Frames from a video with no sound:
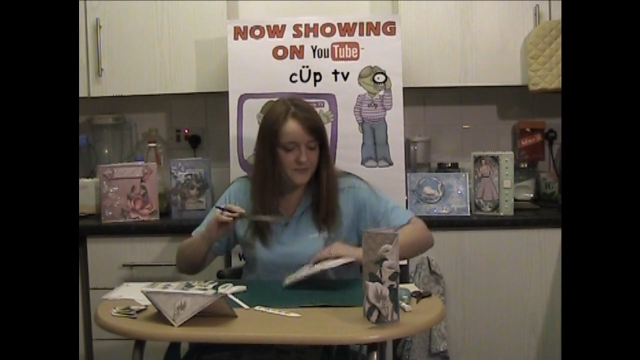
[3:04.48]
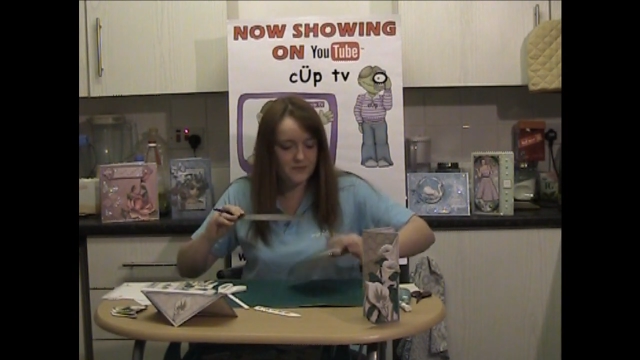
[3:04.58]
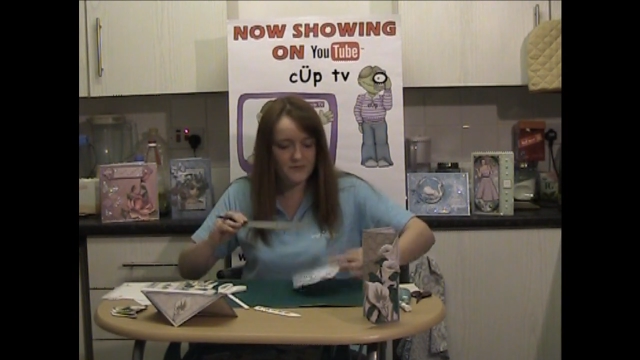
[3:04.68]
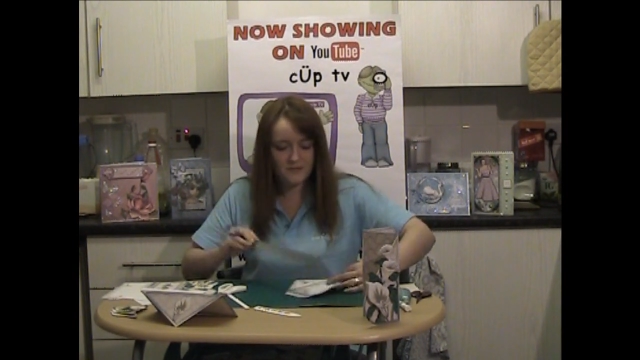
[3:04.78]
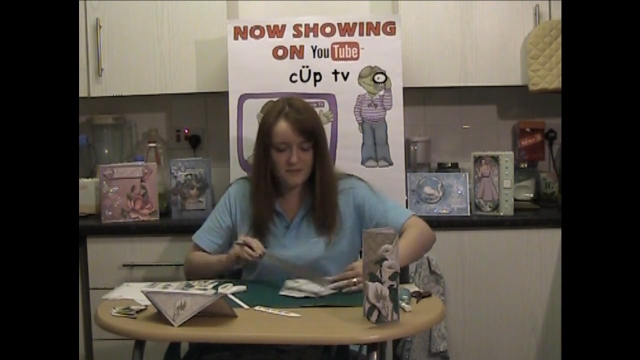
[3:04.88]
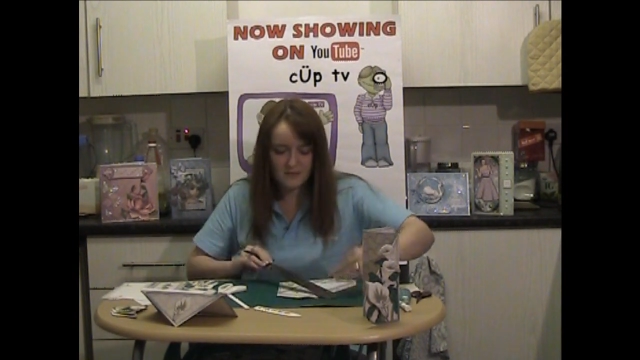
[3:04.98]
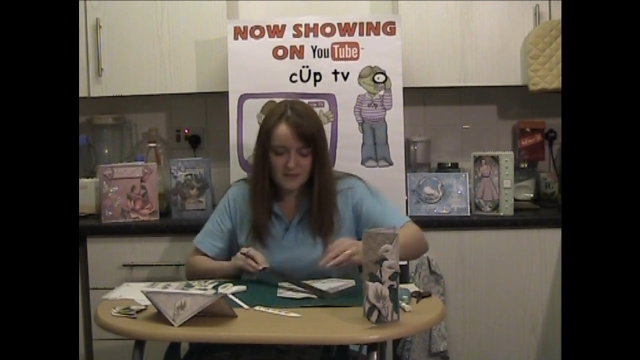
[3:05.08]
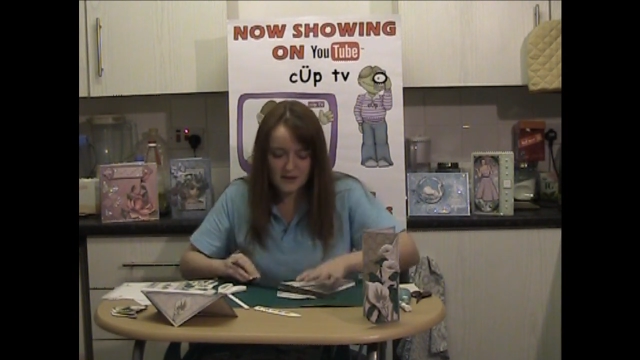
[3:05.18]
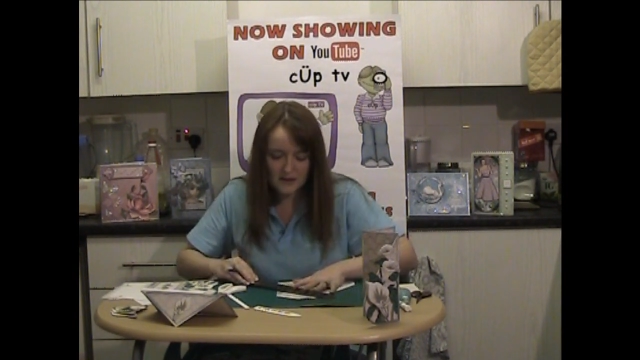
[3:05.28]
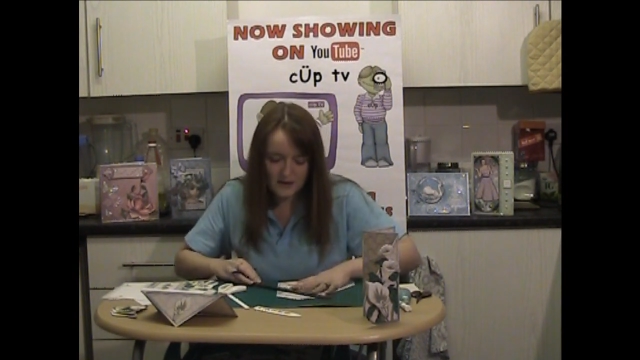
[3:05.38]

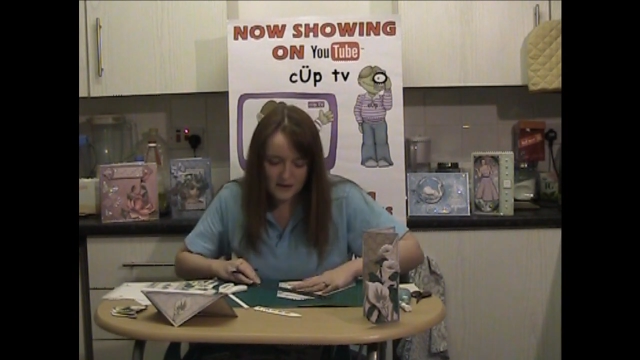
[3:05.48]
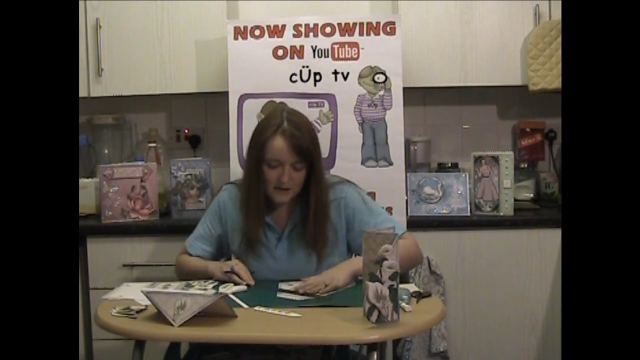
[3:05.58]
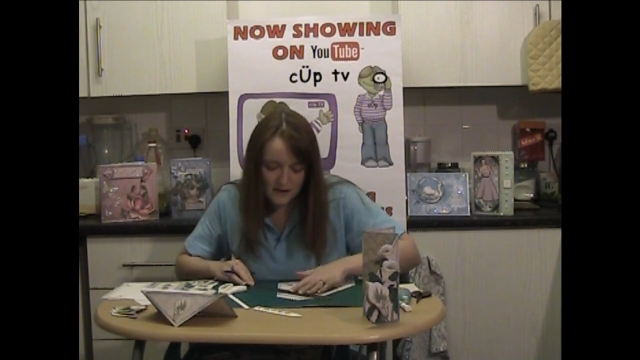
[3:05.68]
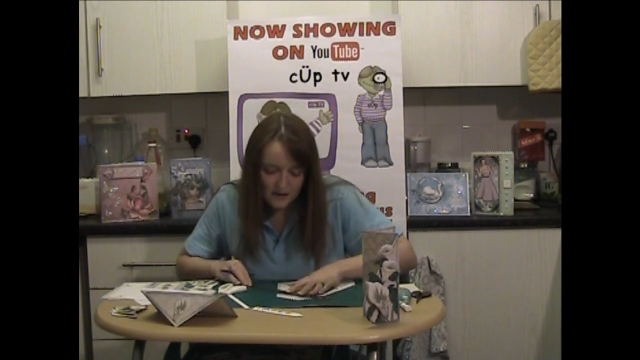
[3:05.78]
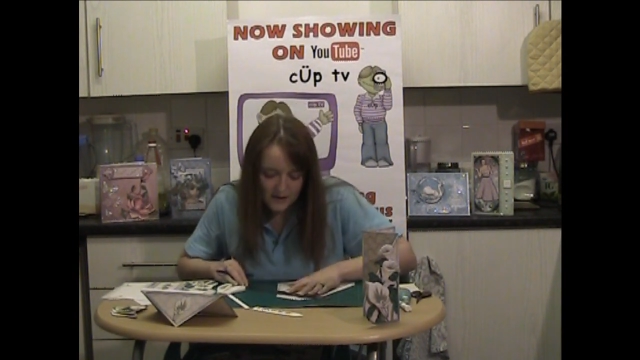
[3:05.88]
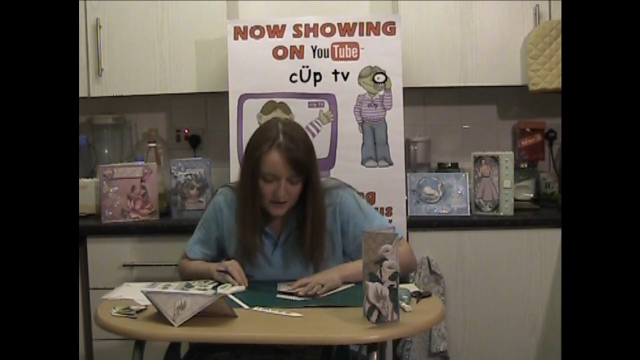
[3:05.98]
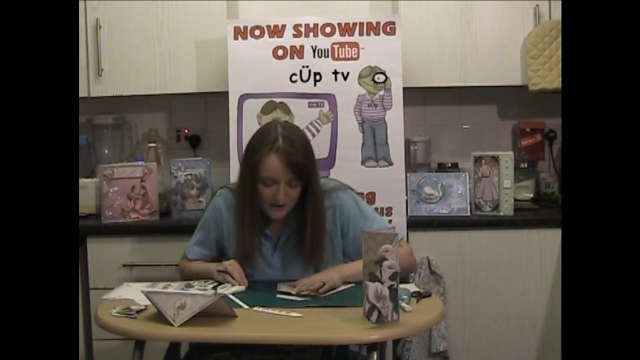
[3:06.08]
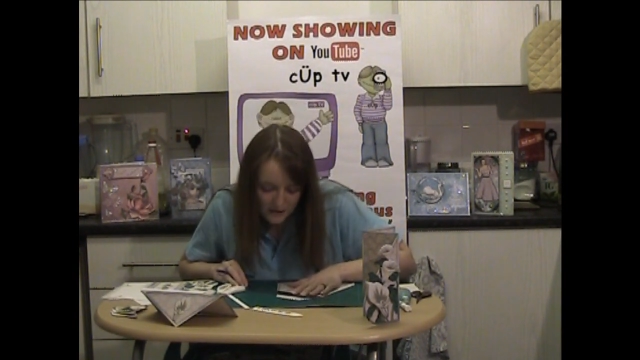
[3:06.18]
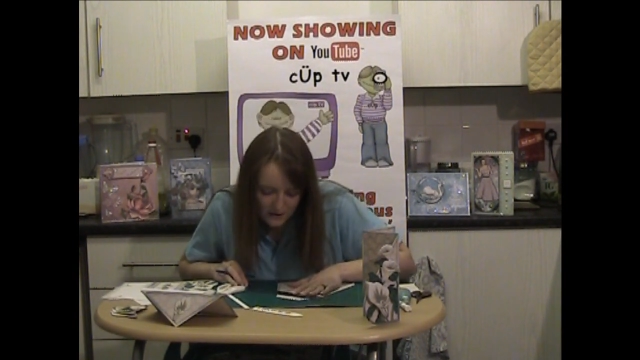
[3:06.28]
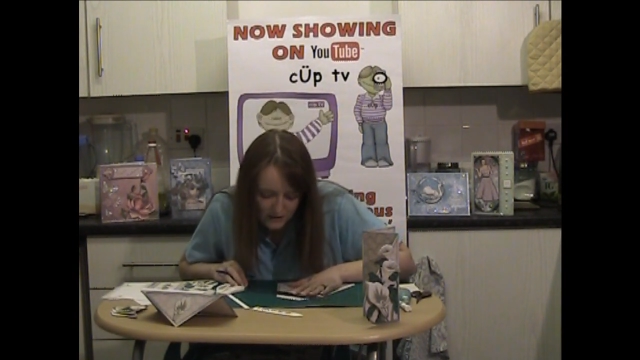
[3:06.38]

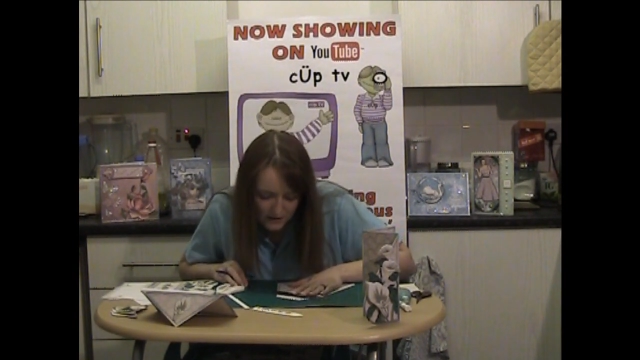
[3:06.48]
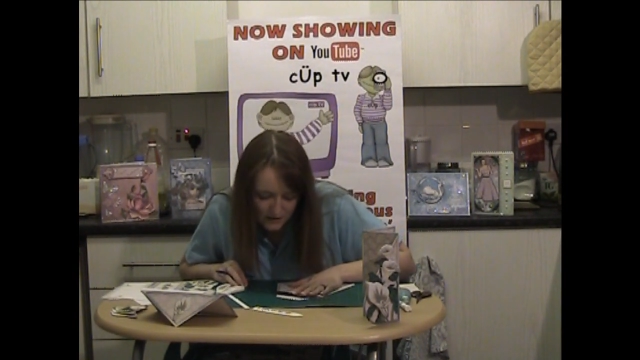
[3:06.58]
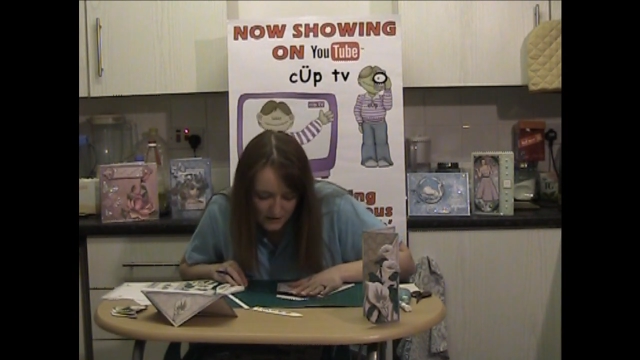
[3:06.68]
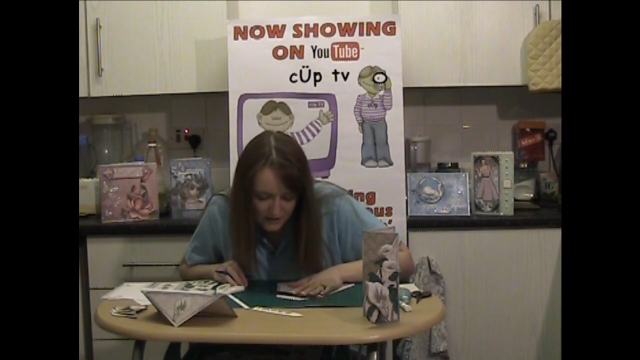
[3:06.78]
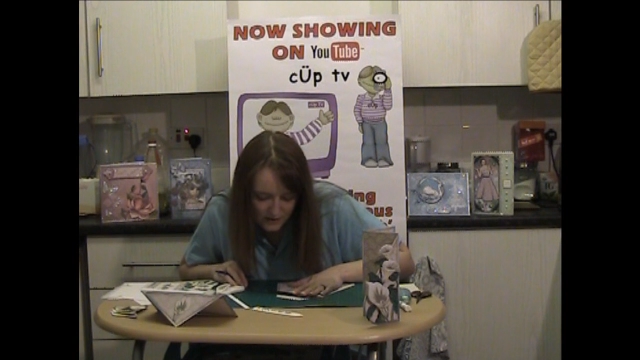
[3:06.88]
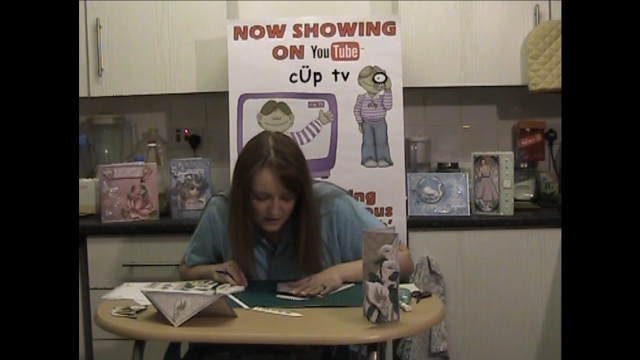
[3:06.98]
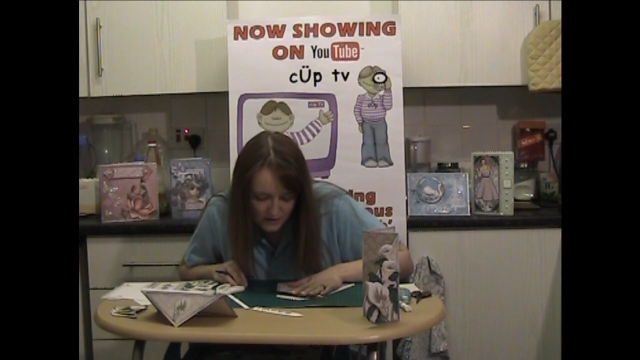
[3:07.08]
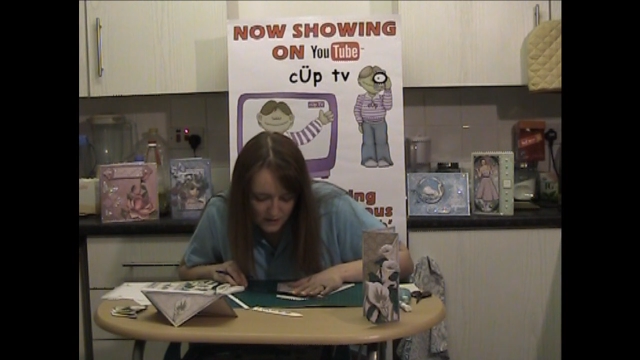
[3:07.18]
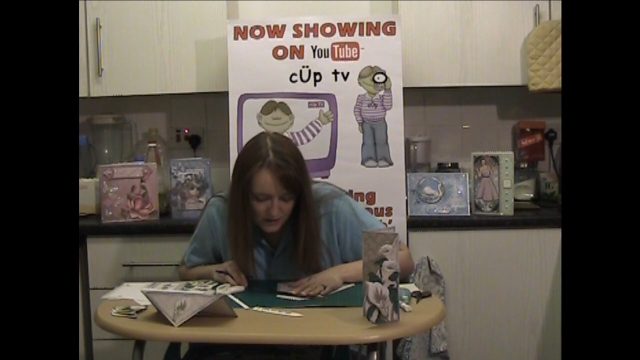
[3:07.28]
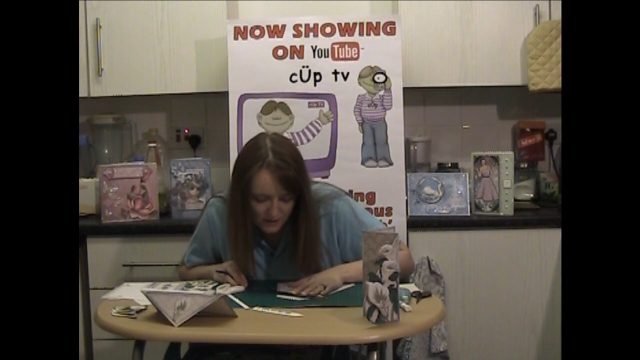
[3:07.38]

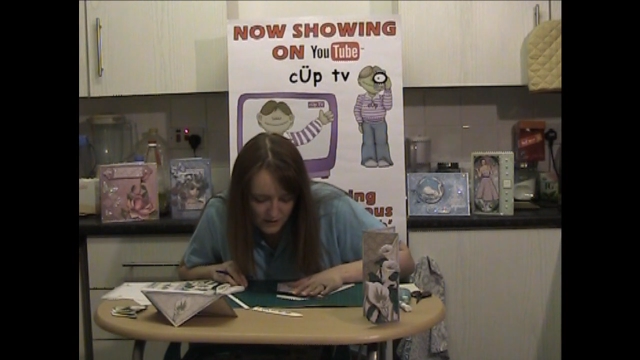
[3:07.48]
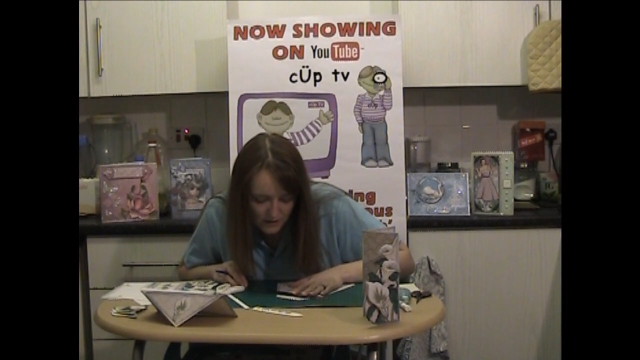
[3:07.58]
No one is speaking in this clip.